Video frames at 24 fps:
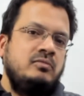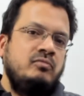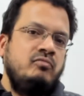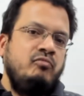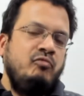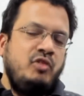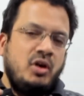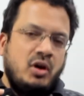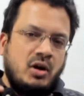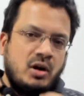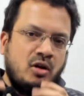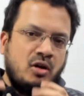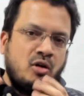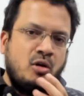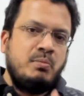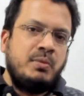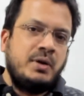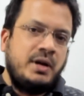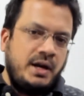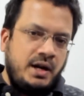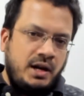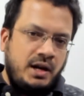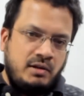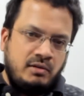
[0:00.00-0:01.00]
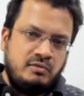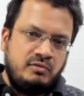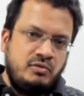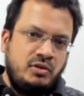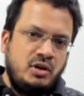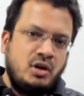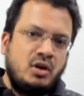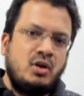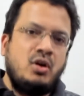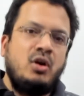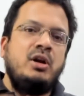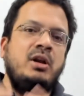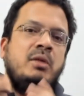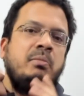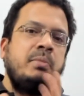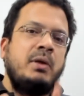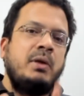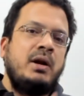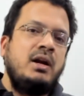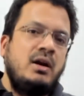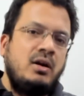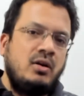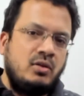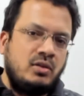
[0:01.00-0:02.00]
We are competitive. We are not
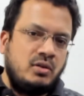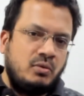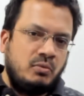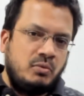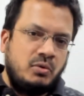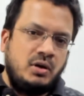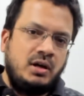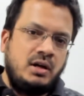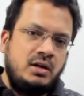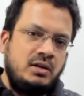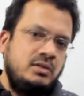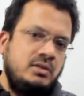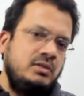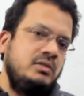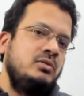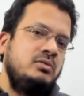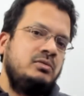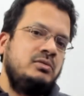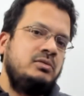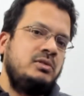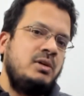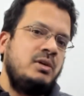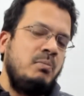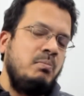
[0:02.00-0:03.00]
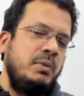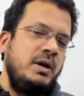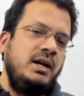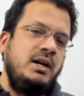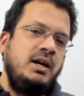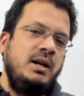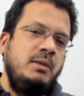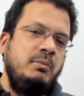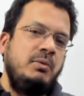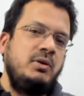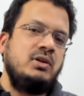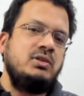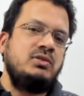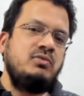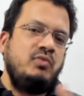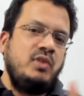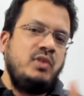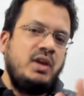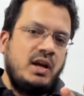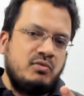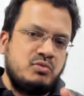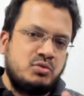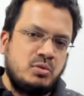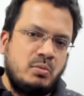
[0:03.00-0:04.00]
dependent on the world completely, because we
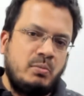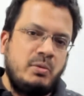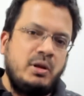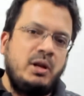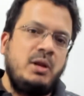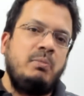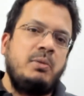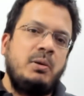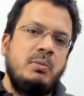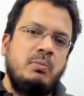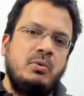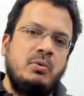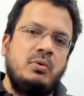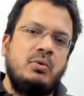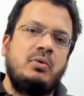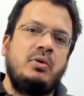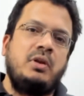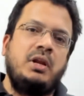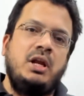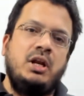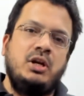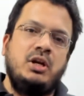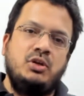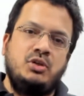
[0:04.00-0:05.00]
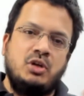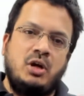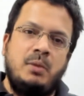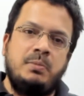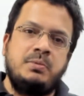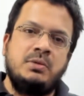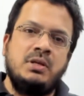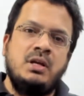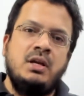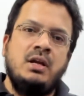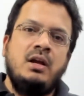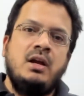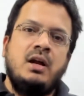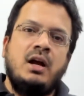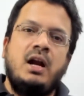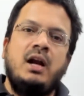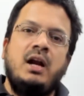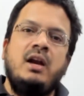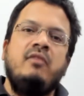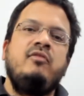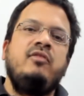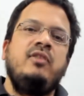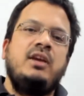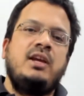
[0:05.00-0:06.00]
have so many people to create jobs. And
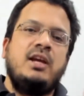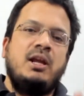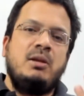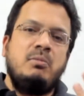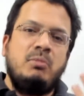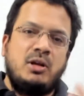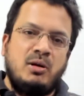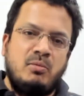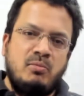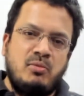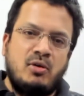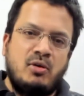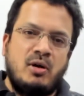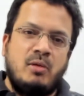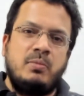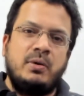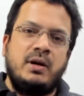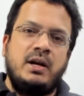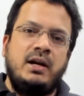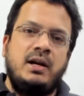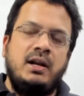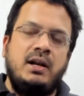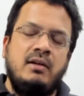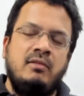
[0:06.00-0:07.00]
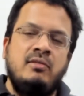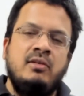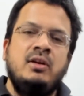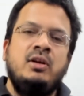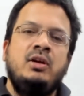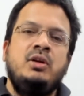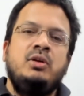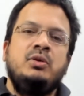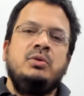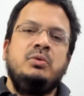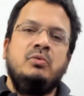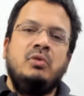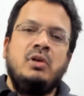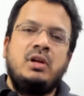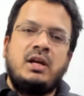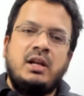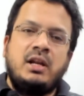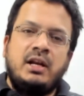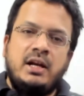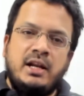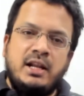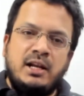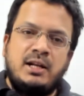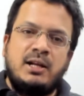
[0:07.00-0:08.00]
if we can become competitive, we will
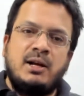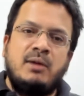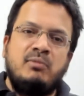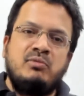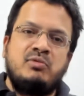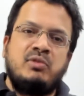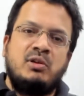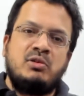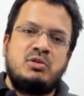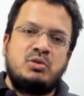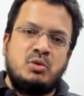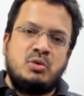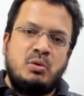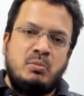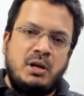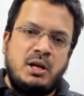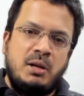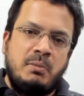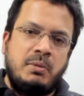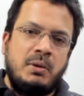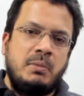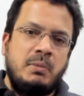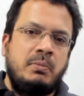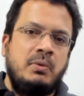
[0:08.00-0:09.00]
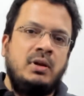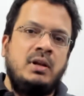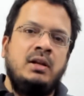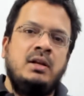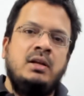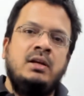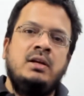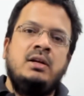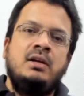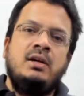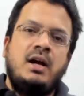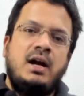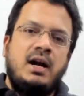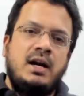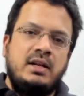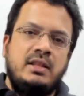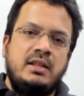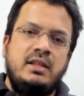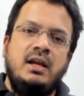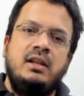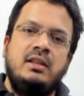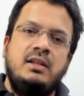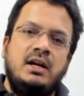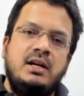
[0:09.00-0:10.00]
create incomes for so many people. And
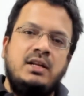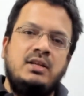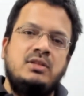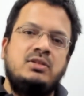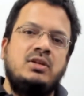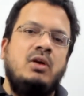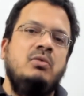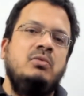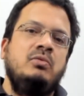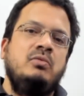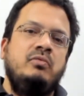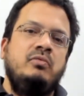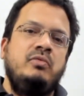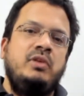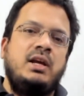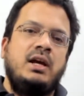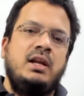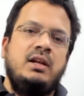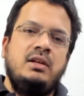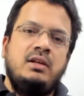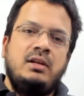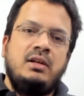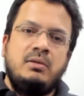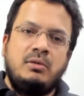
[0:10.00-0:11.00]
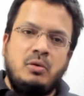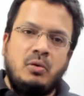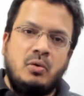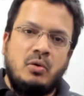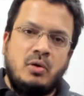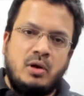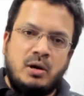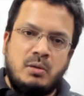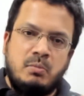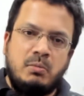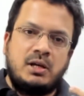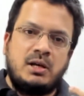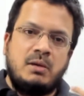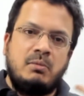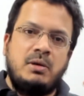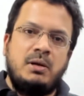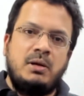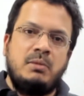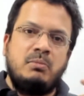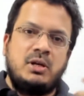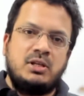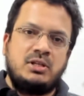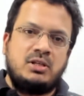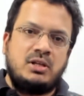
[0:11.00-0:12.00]
then that is how we can grow and become a
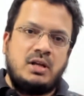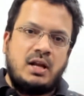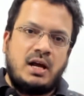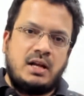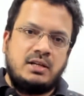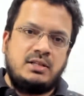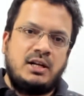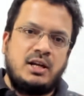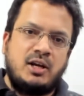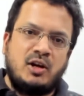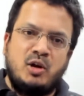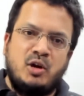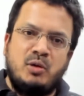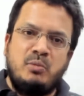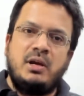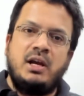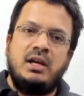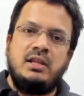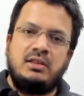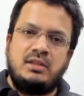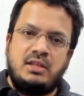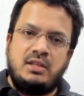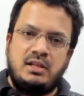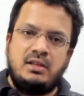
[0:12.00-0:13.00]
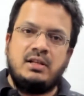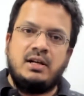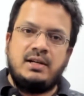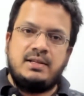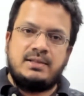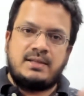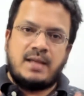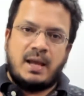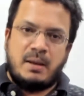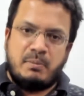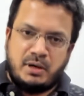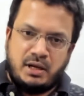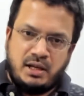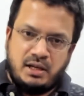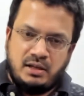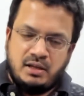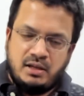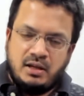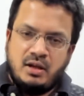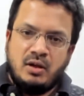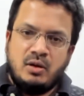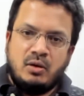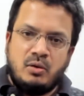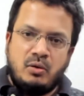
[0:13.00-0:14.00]
much larger economy. I think that is happening,
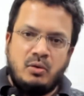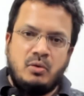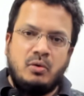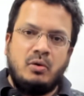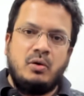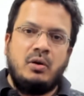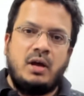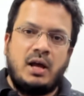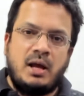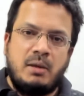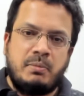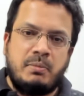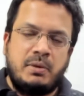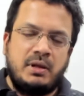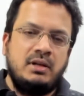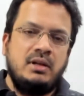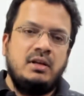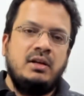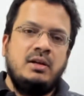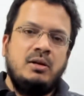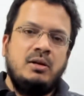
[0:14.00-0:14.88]
going to happen.